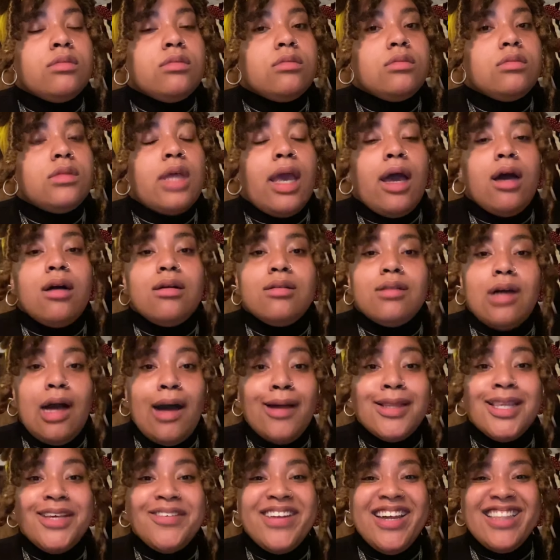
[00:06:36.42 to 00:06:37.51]
Yeah, I'll
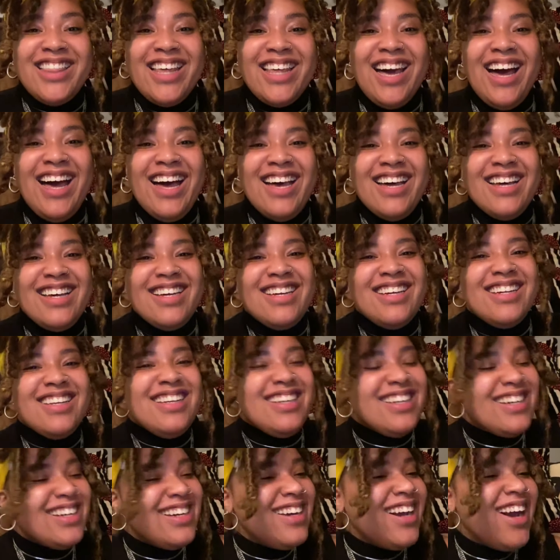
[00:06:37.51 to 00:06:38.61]
leave it at that.
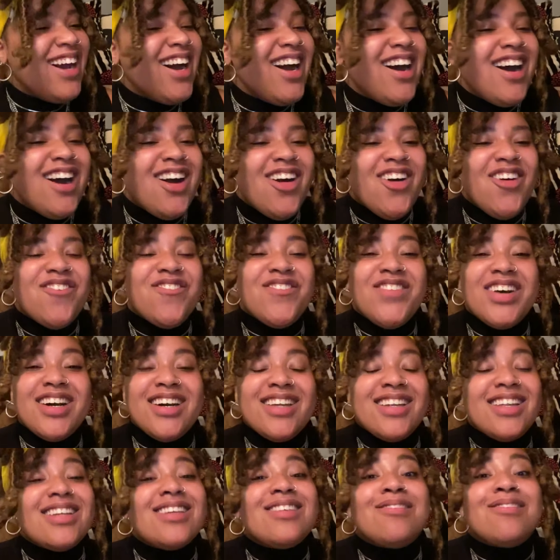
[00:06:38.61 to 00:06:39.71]

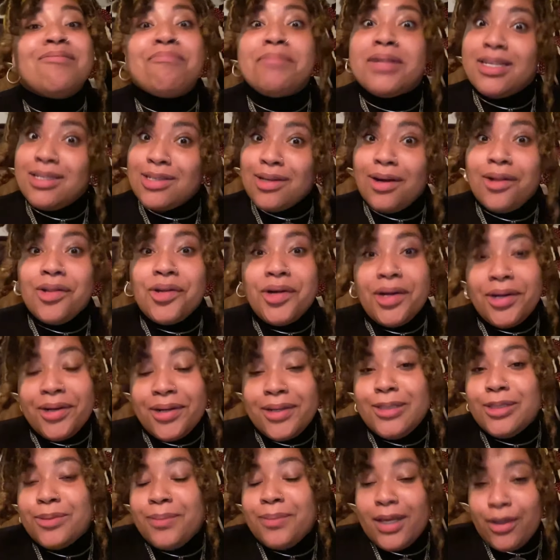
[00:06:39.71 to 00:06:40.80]
But please call on
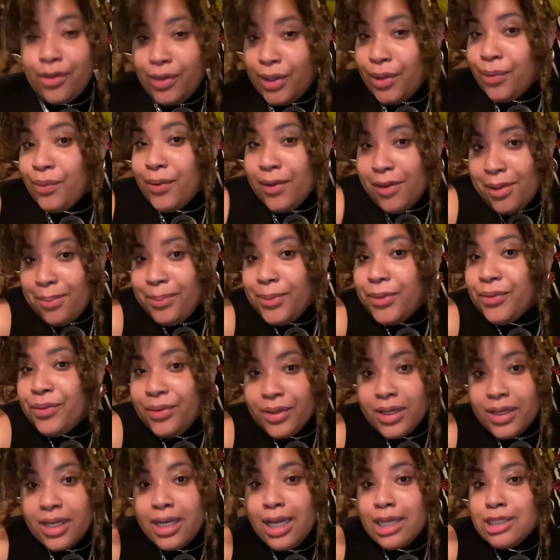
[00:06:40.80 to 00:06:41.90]
Archangel Michael. He will help you in your
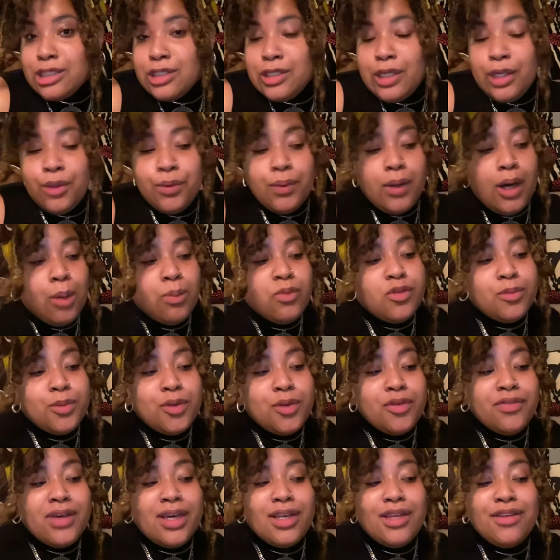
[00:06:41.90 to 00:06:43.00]
connection. He will help
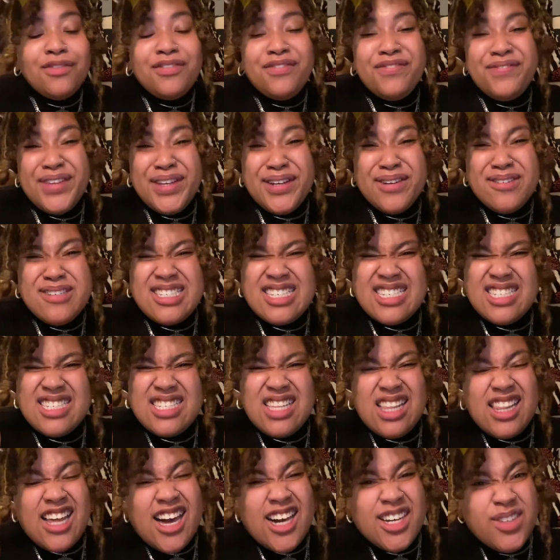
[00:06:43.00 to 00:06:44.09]
remove any fears, because a
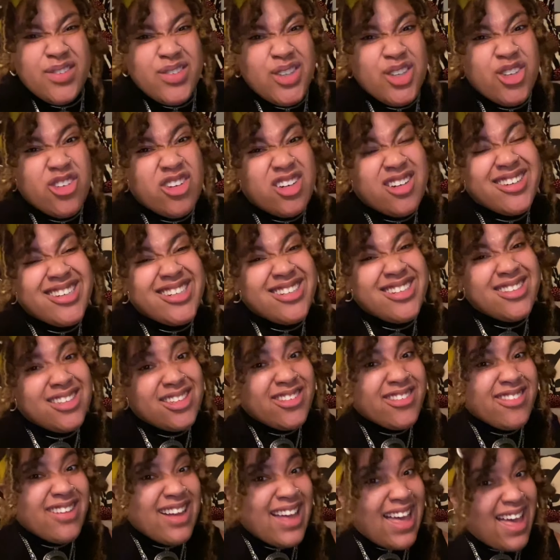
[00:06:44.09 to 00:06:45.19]
lot of you are in
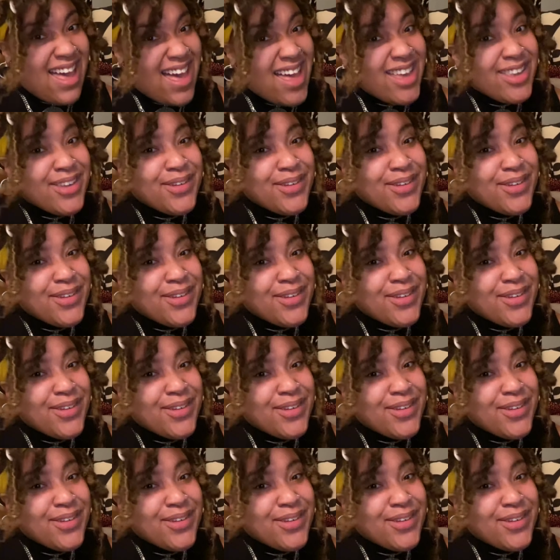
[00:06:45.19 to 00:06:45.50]
your head.